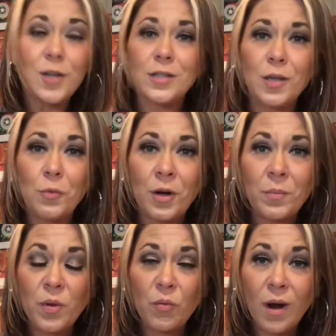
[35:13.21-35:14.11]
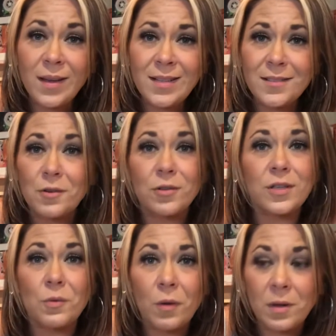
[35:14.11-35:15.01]
Do you want to be right or do
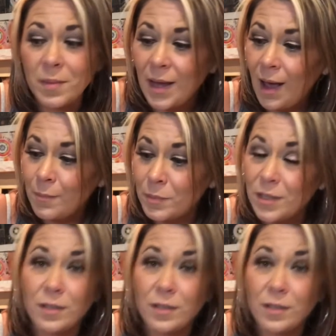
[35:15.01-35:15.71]
you want to be happy?